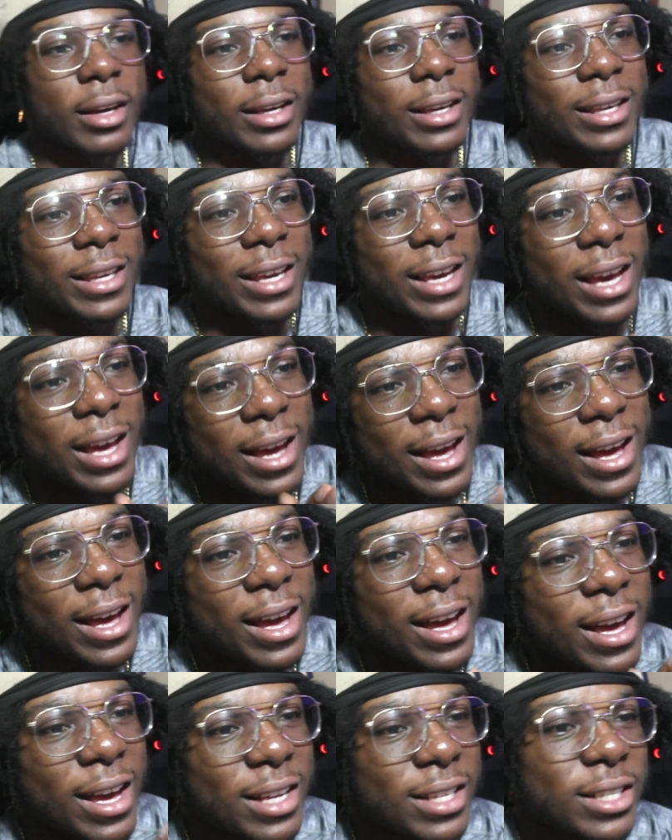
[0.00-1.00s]

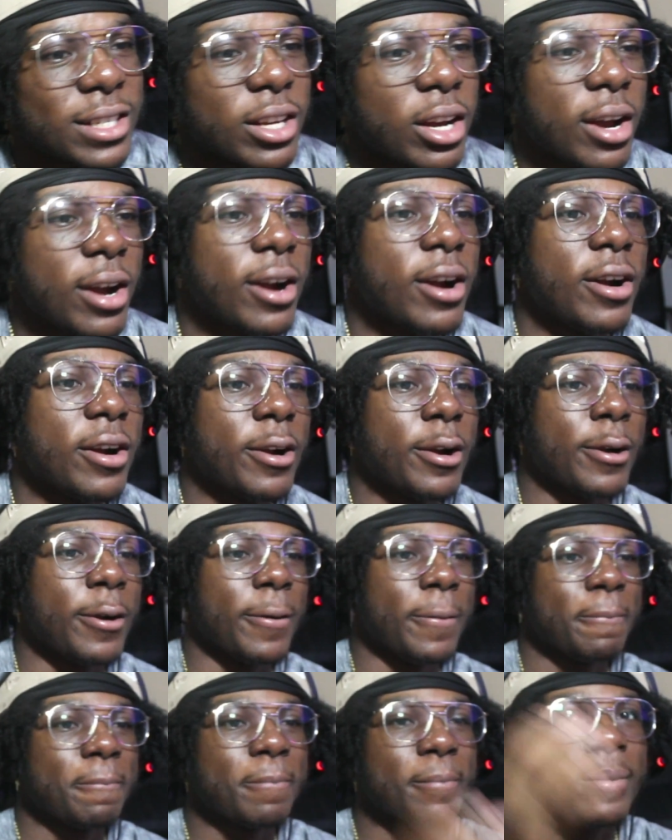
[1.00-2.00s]
Yes, sir.
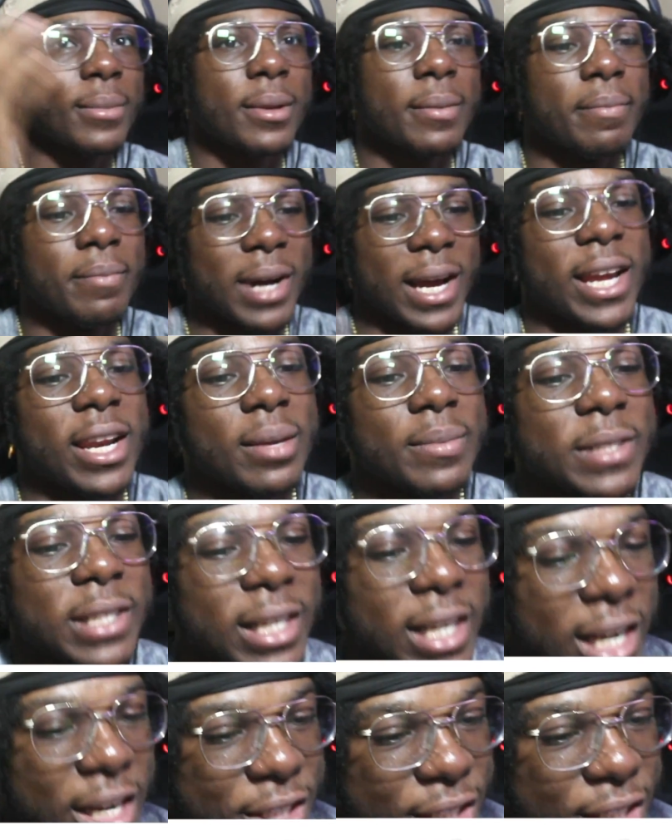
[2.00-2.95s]
My name is Zakashi,